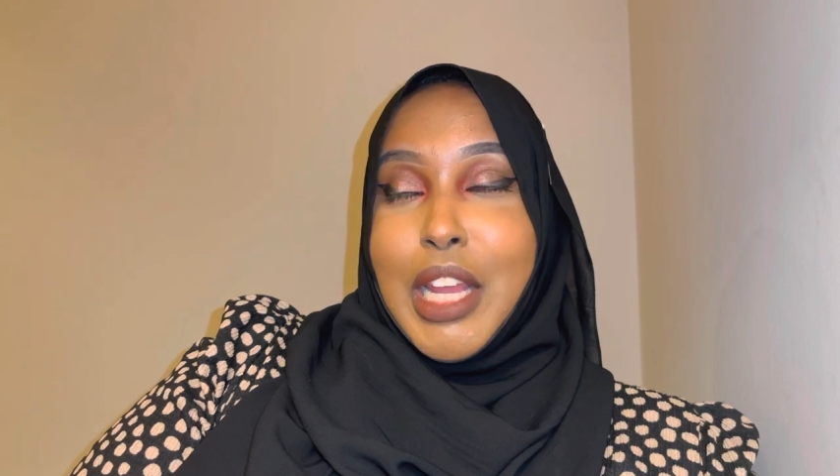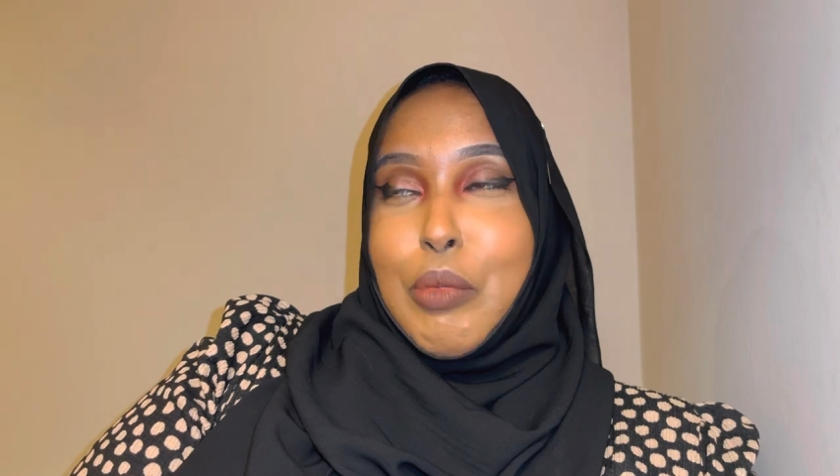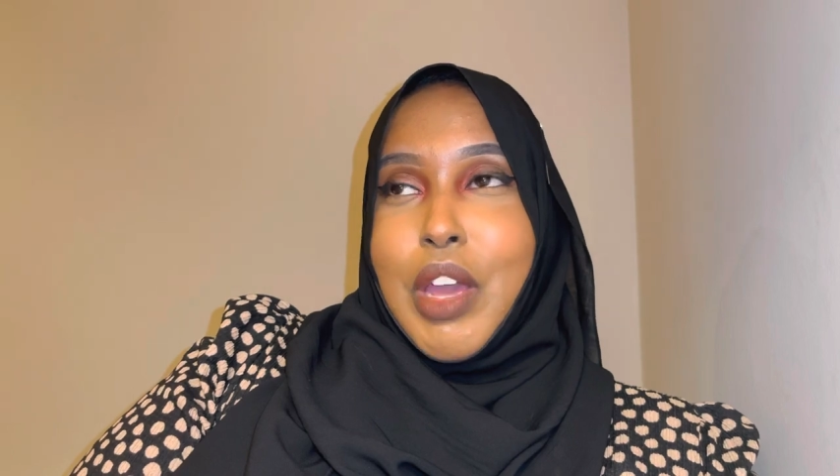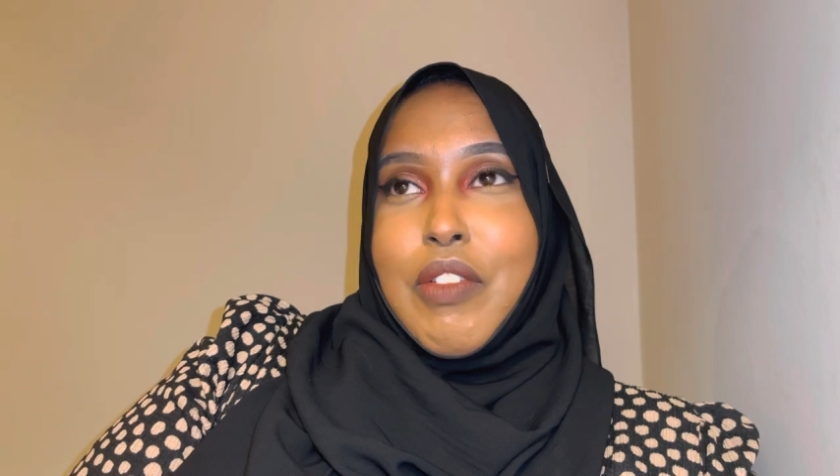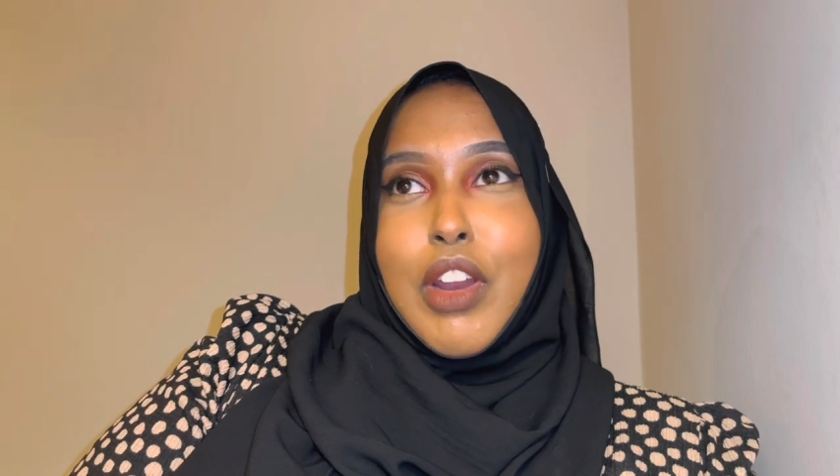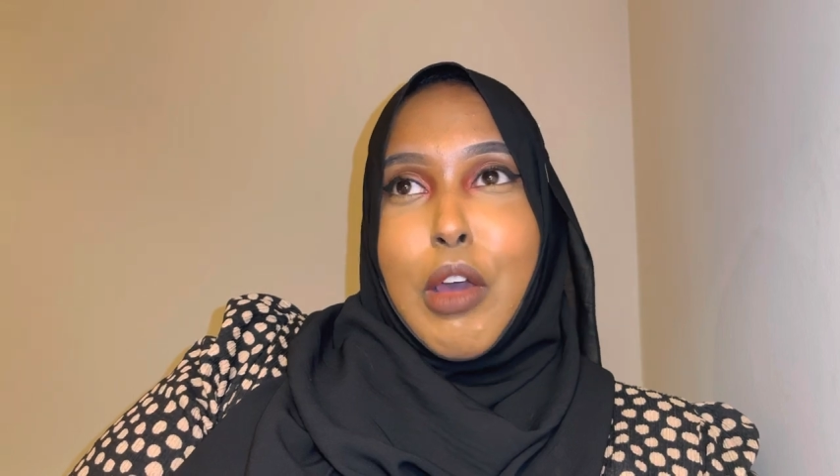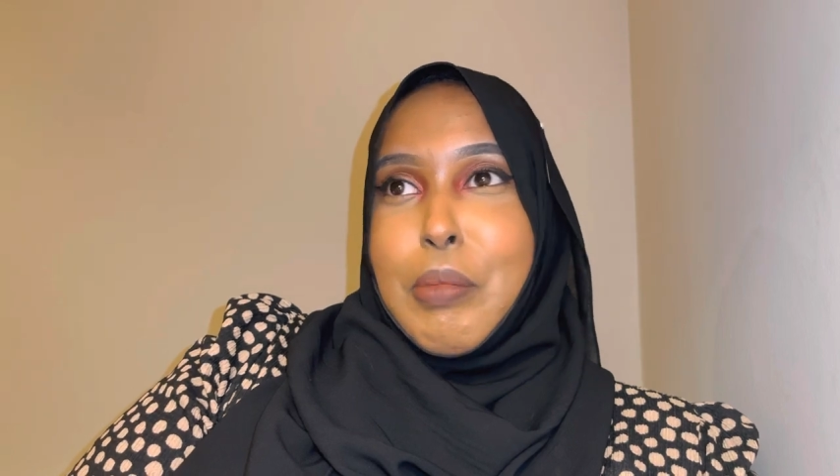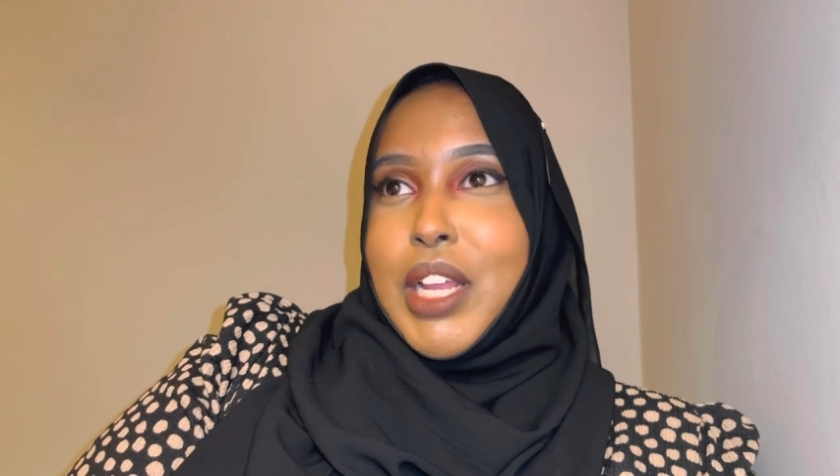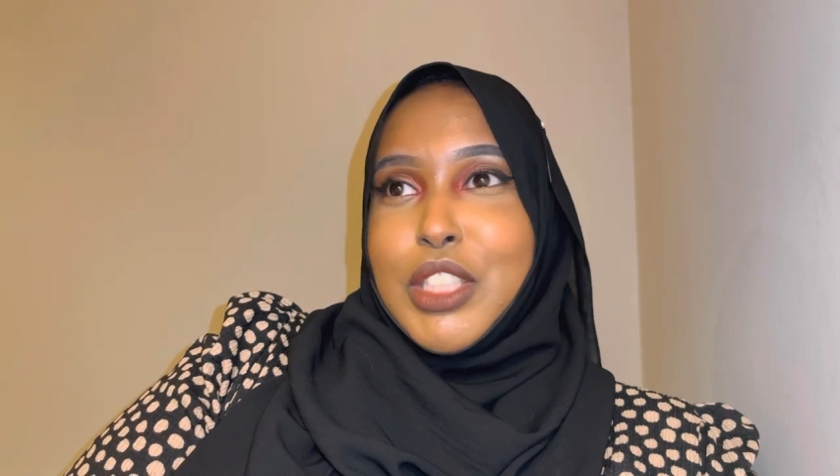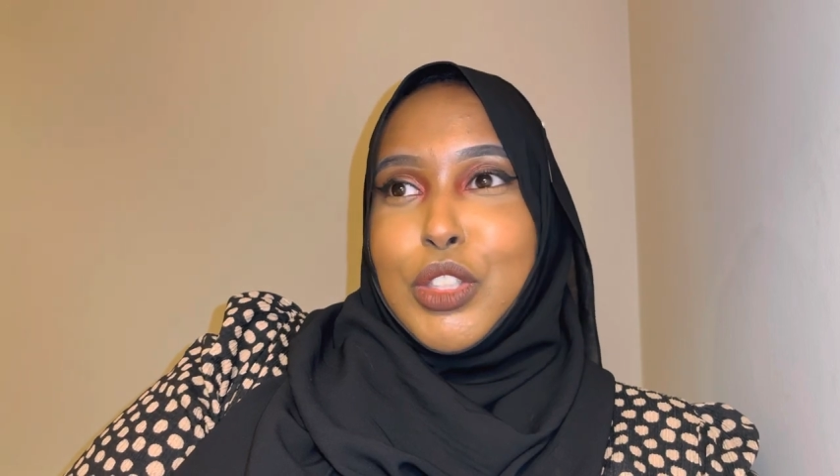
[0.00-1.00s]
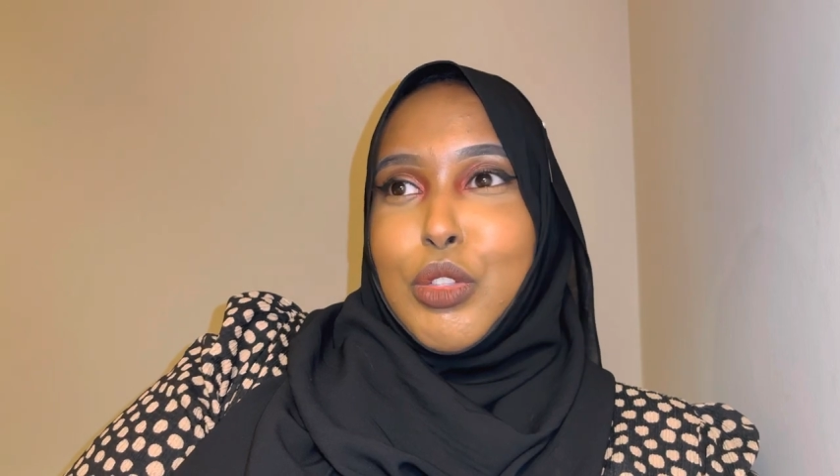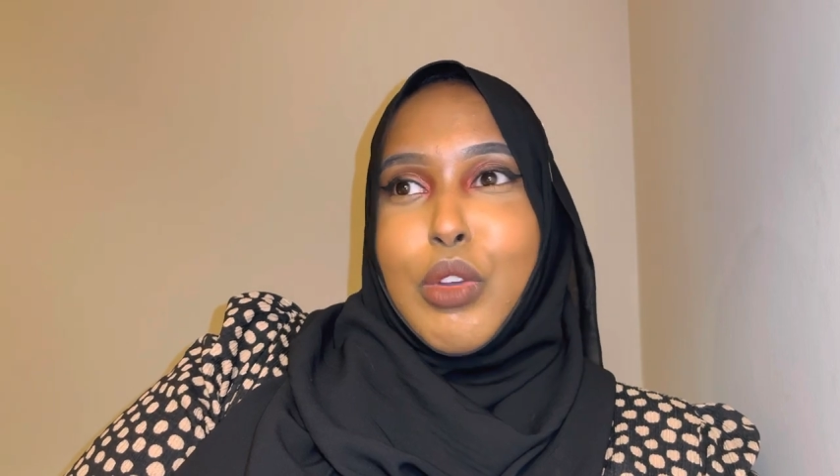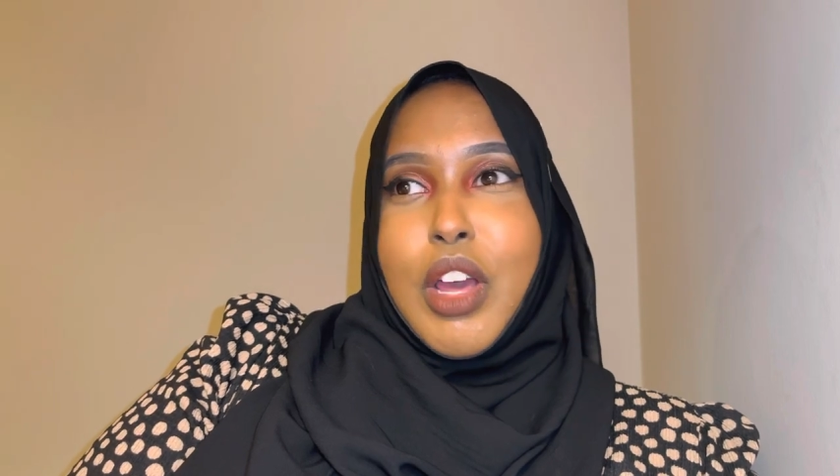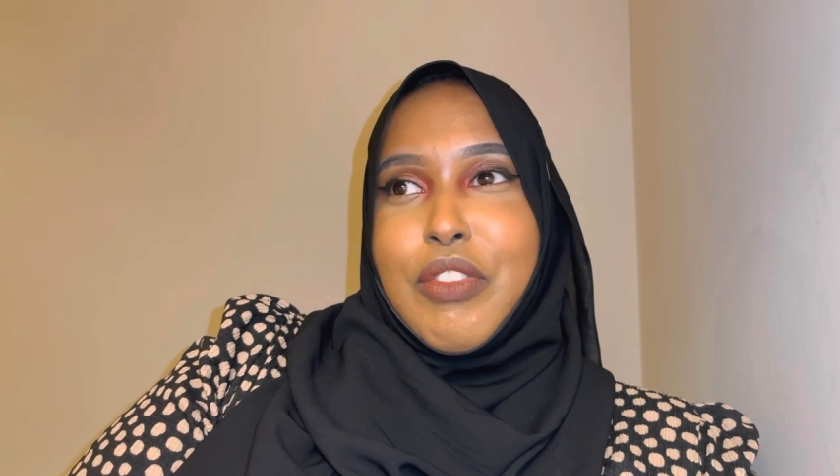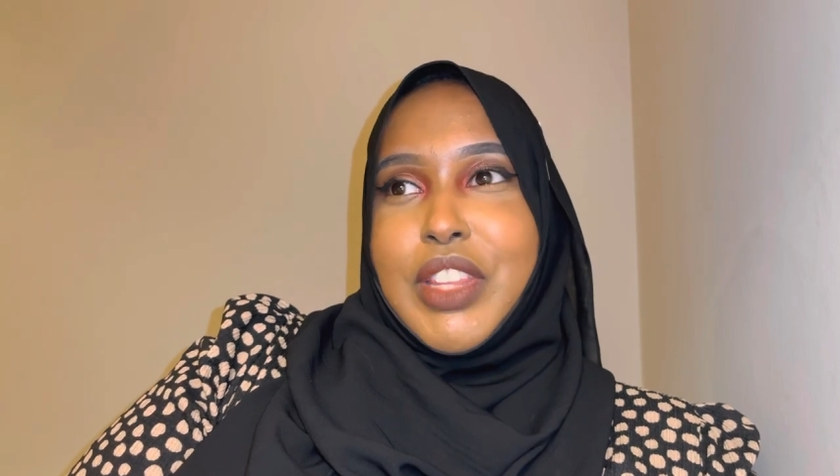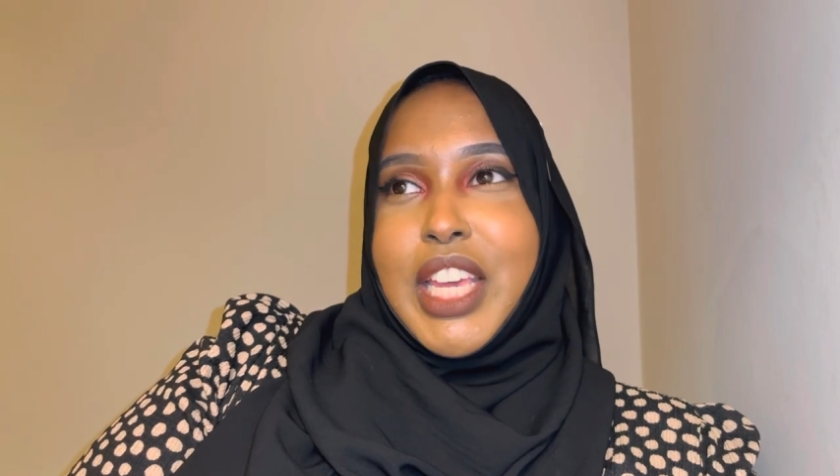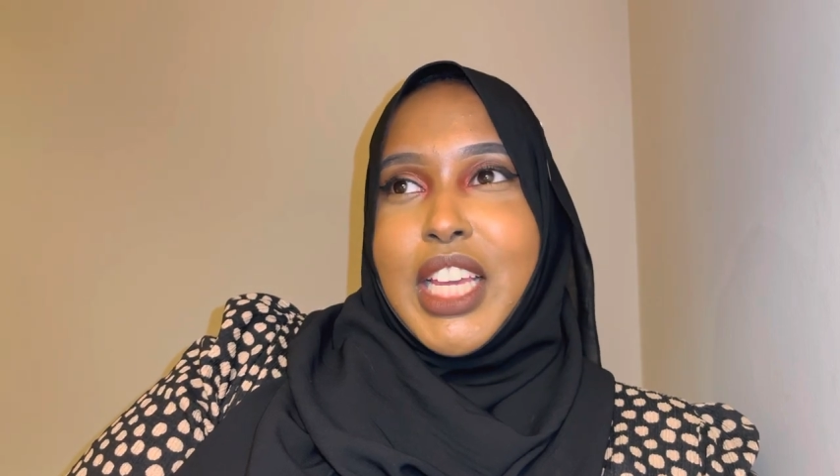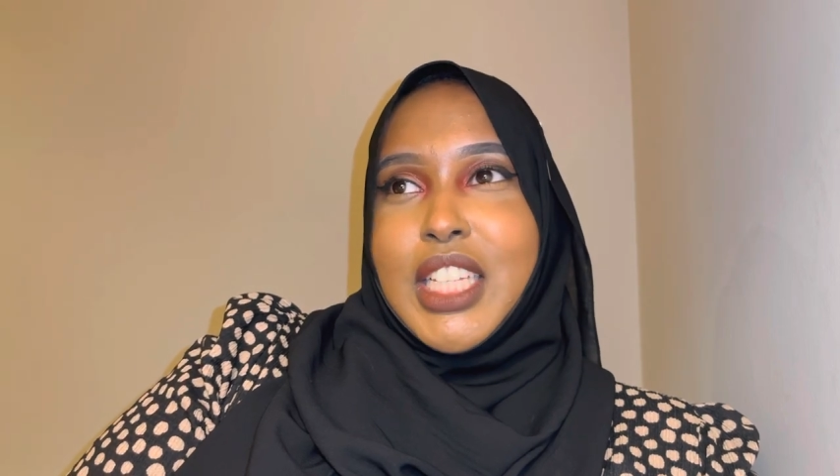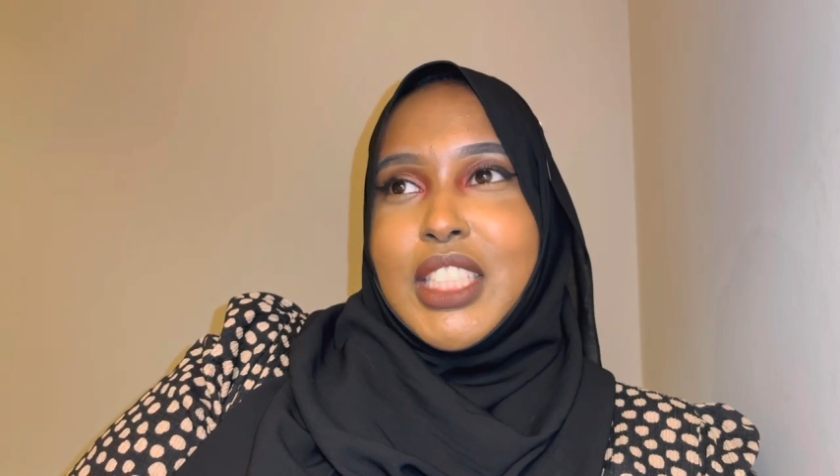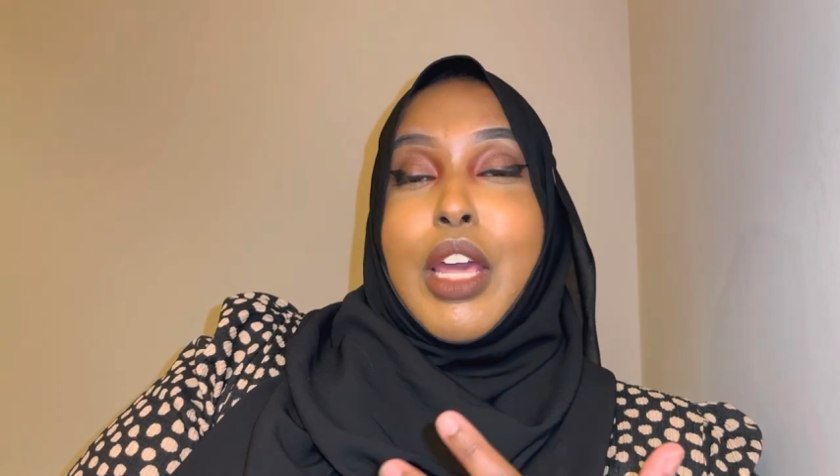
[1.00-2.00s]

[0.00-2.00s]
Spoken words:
Like, we have a lot of plans to do a lot of things,